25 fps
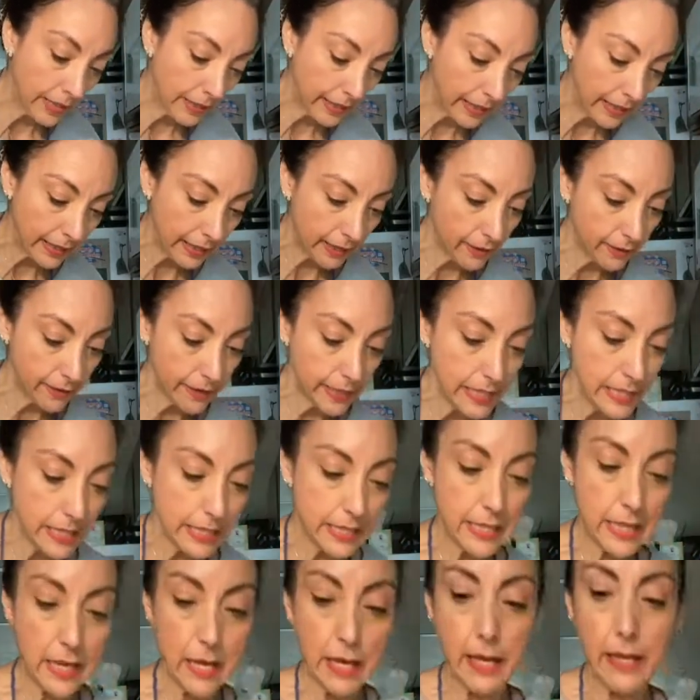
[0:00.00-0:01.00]
air
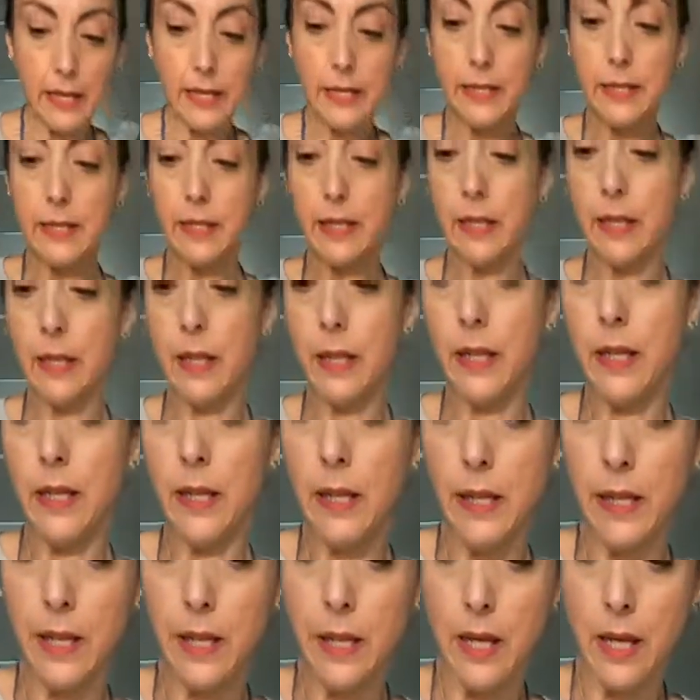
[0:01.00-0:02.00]
inside.
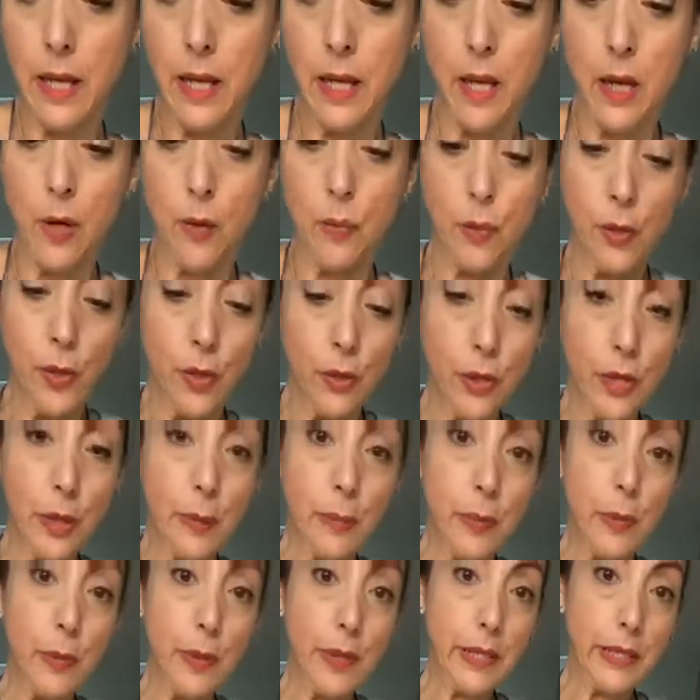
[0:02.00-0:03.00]
We're gonna
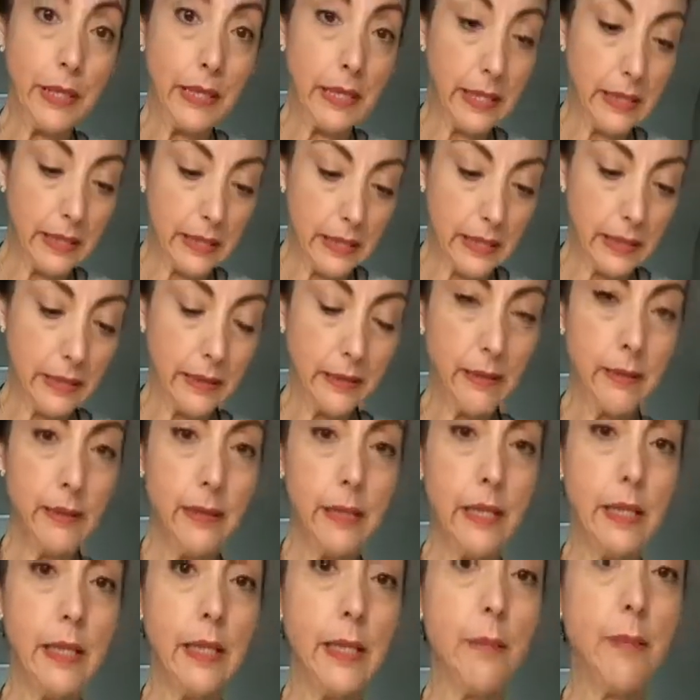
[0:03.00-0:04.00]
put it here
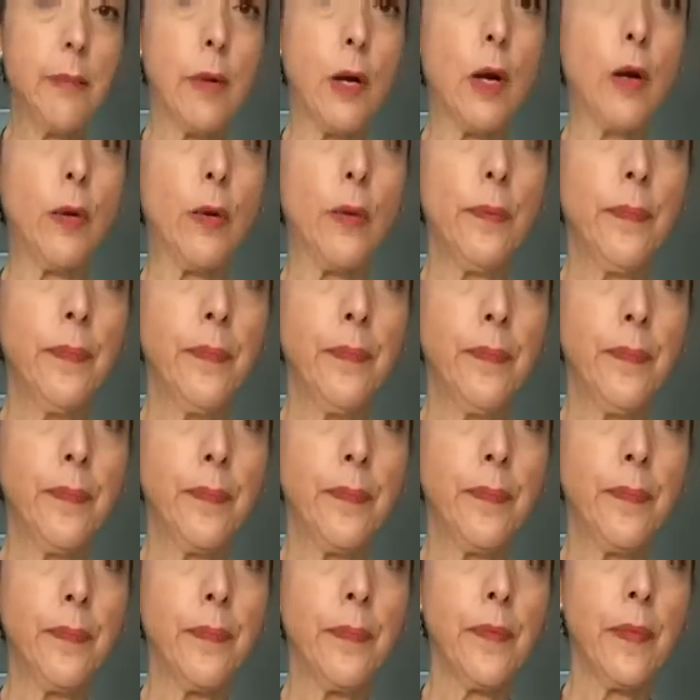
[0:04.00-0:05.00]
in the bowl.
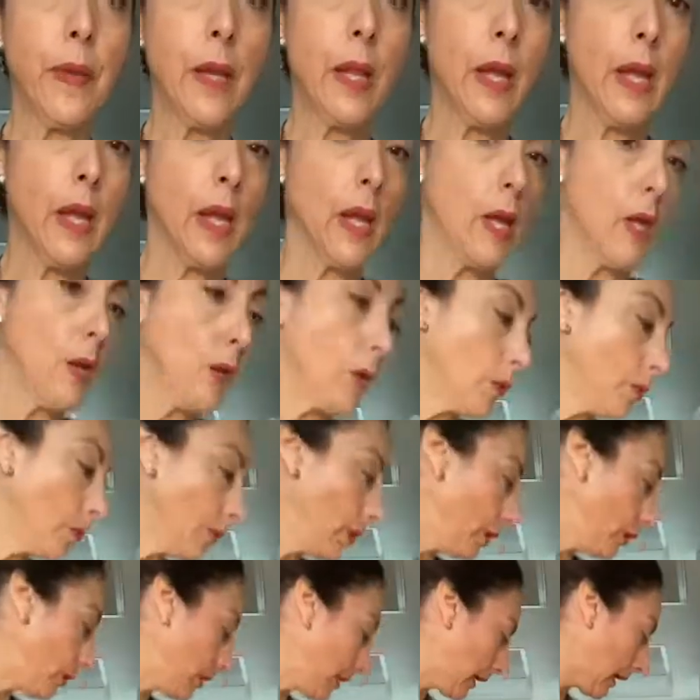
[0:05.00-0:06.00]

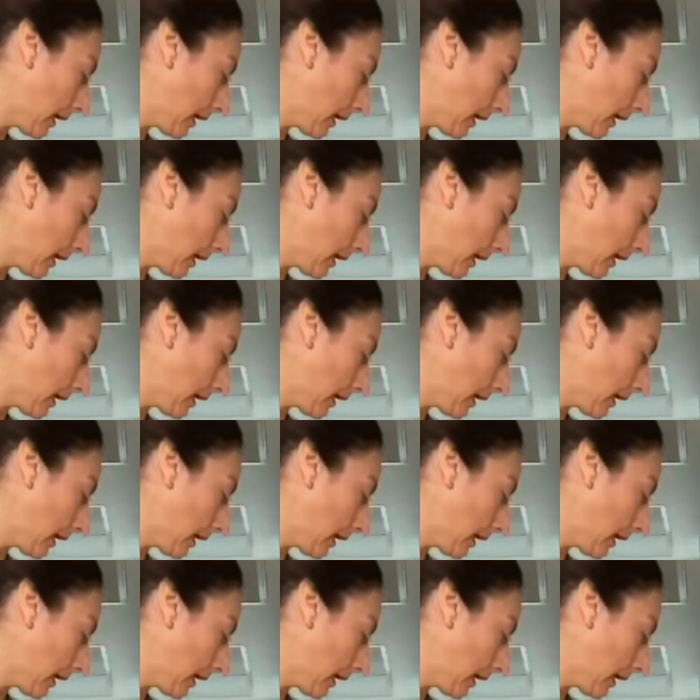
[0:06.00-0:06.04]
We're gonna